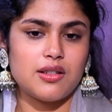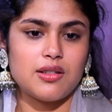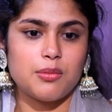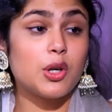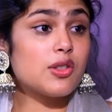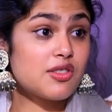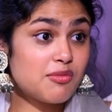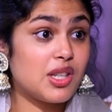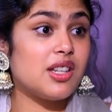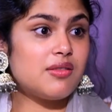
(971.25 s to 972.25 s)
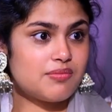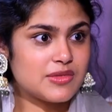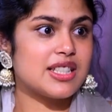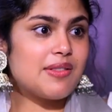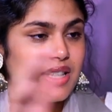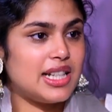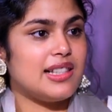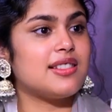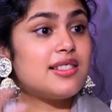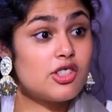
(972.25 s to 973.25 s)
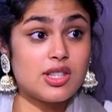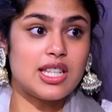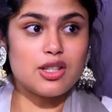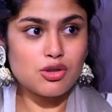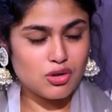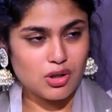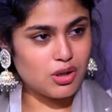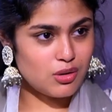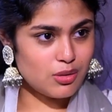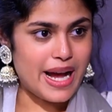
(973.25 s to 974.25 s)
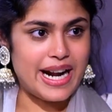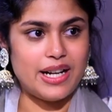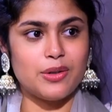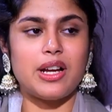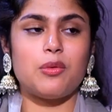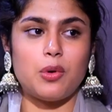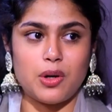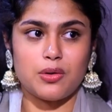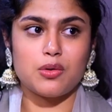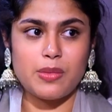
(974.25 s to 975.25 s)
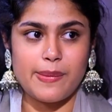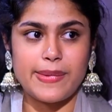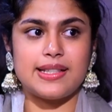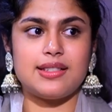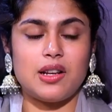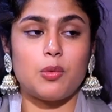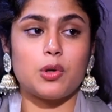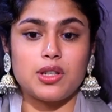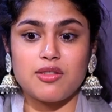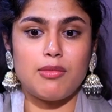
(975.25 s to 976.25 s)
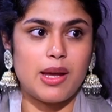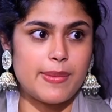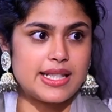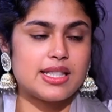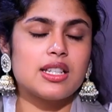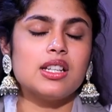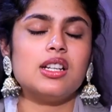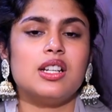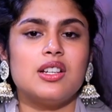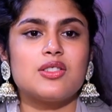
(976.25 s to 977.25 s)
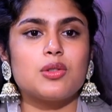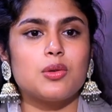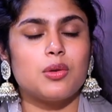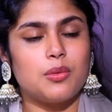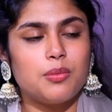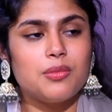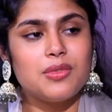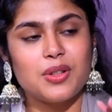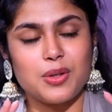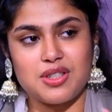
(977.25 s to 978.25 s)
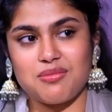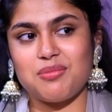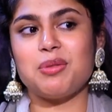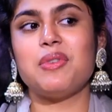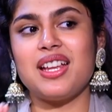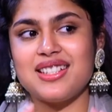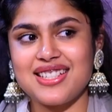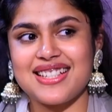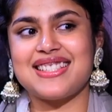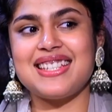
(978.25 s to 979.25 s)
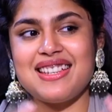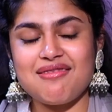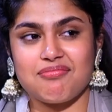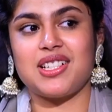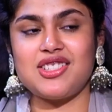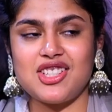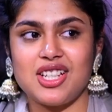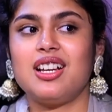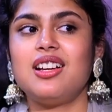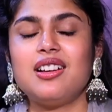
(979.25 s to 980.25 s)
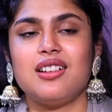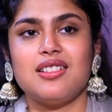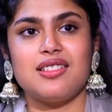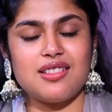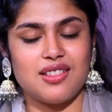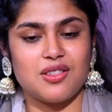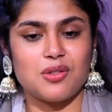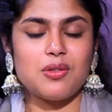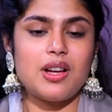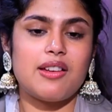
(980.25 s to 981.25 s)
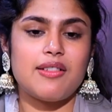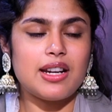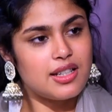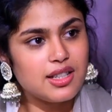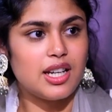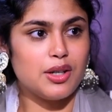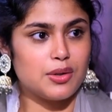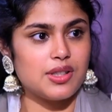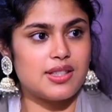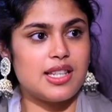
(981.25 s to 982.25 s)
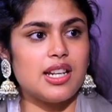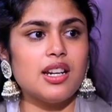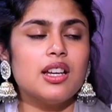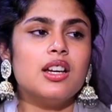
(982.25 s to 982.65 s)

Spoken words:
Because of me, someone else's scene should not go bad, no? I want to do my best, I want to give my best. So, koncham prepare chesi, manchiga, you know, I went into the scene.